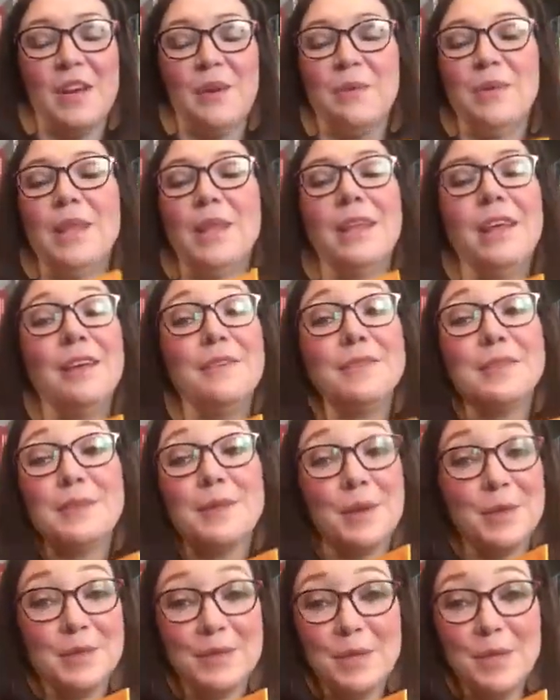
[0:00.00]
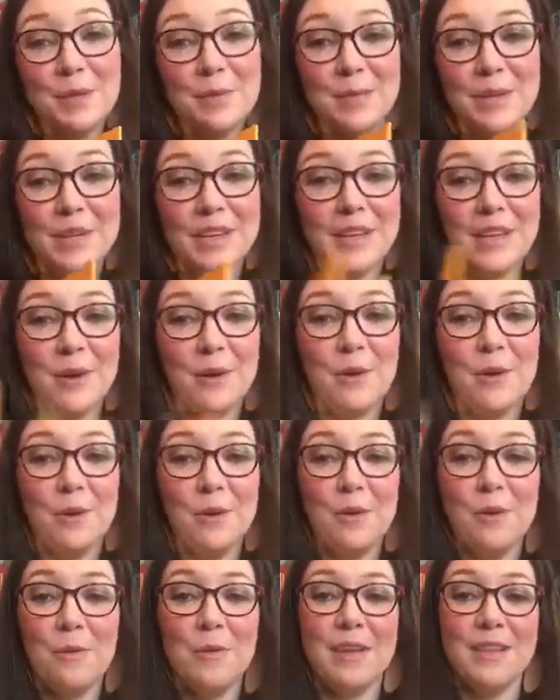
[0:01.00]
We love Start to Cookbook in our
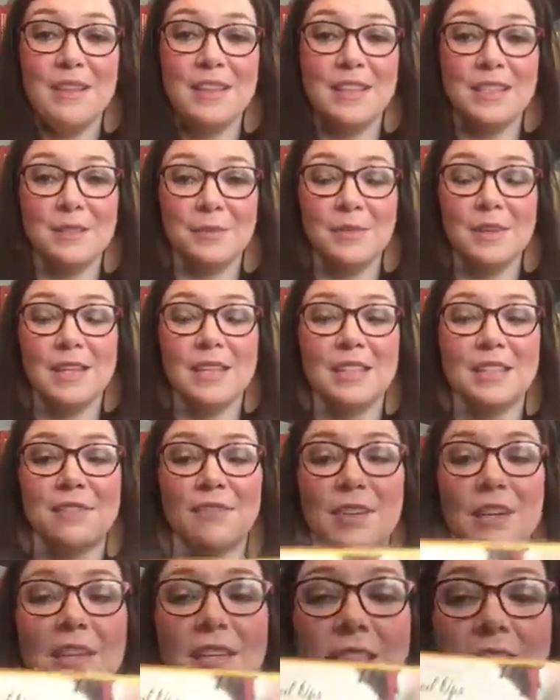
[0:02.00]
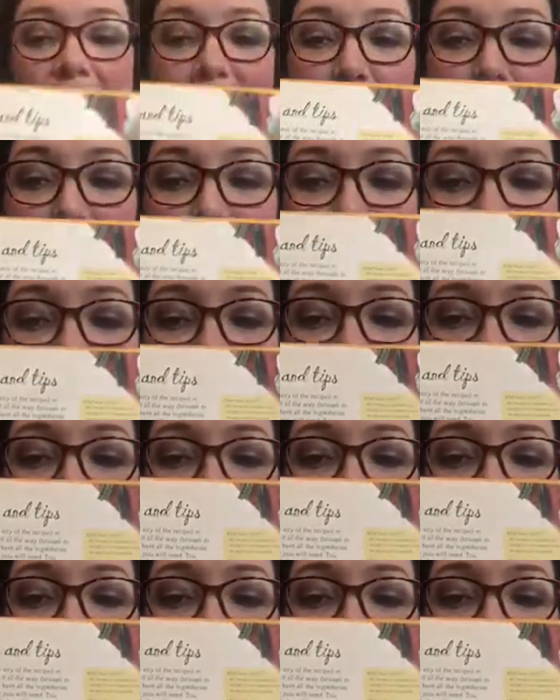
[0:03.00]
home, and this one is very similar